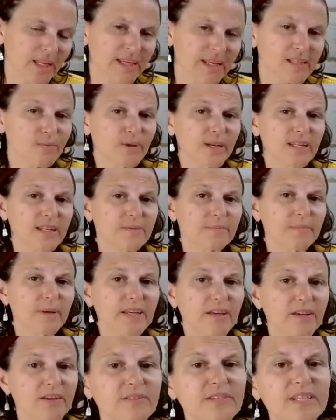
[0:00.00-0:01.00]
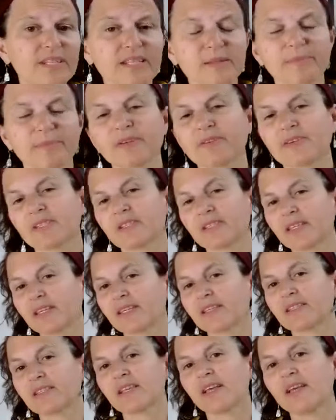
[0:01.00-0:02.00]
as well as my own
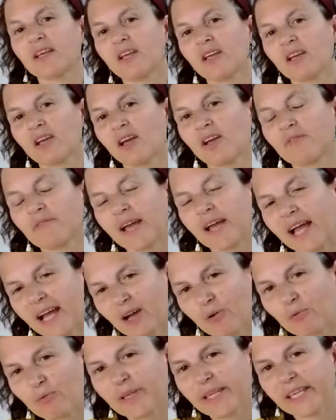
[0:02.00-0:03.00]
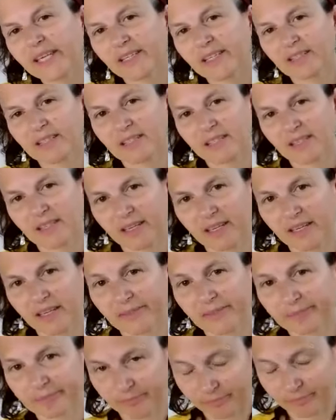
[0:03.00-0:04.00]
experiences of how we can
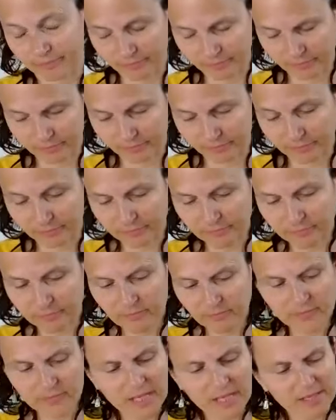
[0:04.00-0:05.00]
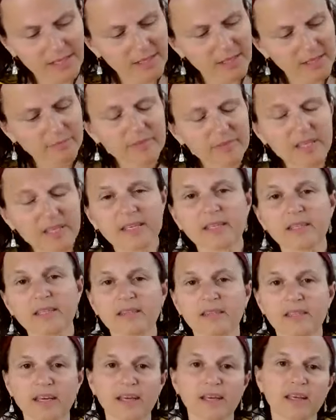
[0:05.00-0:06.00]
turn something
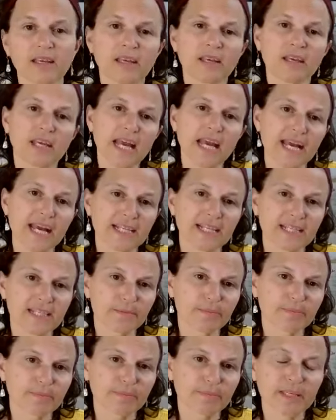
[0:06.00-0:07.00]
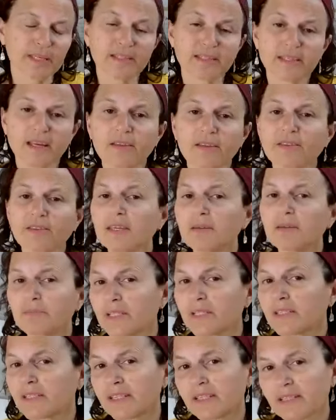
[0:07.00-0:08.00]
that has been nothing
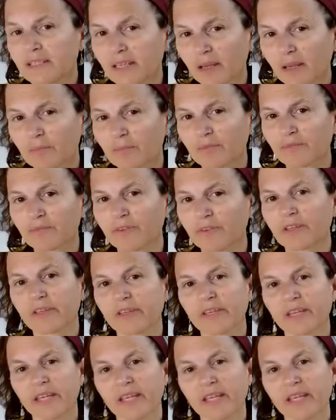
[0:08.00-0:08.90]
but discomfort